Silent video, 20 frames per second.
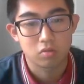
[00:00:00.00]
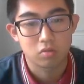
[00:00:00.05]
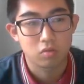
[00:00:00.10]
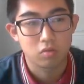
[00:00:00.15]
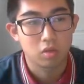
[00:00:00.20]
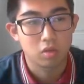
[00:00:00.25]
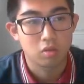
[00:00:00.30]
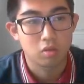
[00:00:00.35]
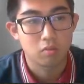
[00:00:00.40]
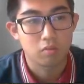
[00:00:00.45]

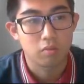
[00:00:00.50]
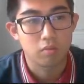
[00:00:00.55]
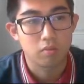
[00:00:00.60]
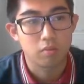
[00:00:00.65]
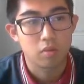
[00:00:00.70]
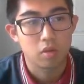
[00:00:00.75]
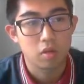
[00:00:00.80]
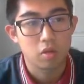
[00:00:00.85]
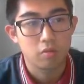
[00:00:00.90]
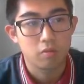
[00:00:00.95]
win
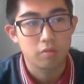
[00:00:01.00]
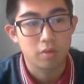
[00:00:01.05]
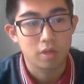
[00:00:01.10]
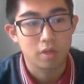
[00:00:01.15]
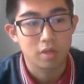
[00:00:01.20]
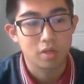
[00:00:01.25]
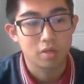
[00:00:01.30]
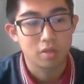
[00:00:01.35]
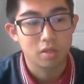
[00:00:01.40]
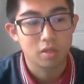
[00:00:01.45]
by
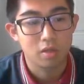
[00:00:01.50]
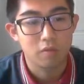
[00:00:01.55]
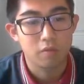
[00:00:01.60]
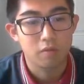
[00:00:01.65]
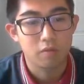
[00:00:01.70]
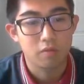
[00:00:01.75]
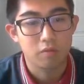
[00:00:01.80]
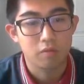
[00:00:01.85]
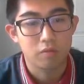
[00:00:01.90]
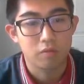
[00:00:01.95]
this
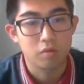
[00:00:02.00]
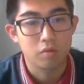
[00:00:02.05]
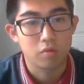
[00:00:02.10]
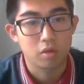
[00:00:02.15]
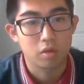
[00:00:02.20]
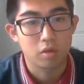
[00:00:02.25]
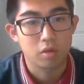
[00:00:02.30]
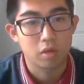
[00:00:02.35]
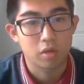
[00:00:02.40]
T-54 when